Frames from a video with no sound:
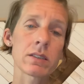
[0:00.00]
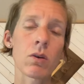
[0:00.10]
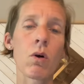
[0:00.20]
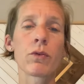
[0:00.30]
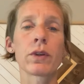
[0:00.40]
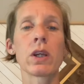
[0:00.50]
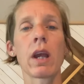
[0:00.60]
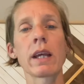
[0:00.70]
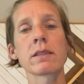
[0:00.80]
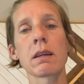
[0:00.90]
So hopefully you
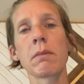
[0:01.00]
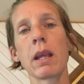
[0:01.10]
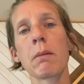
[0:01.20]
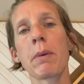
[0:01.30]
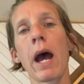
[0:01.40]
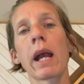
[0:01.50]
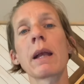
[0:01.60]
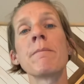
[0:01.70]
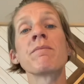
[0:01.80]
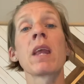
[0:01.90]
guys can make it
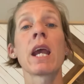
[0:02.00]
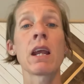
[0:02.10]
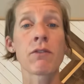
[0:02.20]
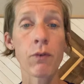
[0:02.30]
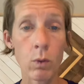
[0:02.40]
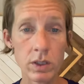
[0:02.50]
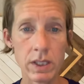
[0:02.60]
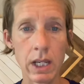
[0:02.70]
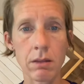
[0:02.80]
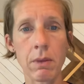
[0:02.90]
back in
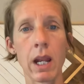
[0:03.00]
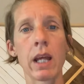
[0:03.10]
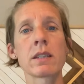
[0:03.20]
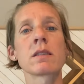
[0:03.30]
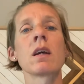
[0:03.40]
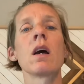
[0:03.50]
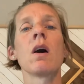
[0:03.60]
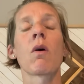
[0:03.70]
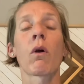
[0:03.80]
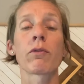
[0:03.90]
14 minutes
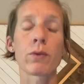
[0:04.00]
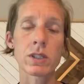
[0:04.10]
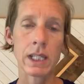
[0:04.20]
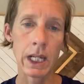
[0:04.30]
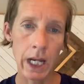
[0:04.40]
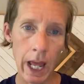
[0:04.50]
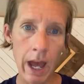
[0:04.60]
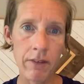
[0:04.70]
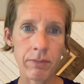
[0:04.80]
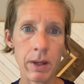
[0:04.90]
or 14 and a
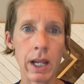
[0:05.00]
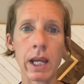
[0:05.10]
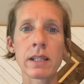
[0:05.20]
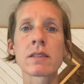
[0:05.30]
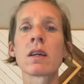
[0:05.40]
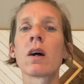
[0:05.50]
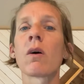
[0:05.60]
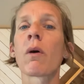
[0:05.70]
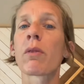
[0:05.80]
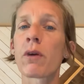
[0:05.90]
half minutes
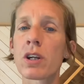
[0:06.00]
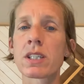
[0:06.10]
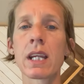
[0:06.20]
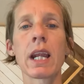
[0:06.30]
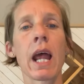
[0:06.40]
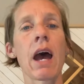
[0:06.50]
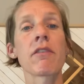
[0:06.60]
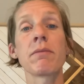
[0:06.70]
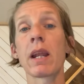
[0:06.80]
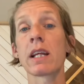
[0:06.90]
or 13 and a
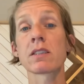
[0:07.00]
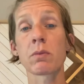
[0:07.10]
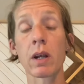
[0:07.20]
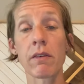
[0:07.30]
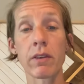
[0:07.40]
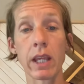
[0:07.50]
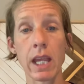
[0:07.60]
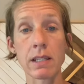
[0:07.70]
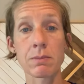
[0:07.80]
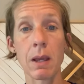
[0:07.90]
half minutes, whatever the
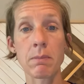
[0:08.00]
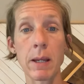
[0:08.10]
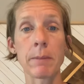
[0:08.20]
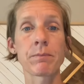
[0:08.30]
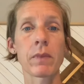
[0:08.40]
case may be.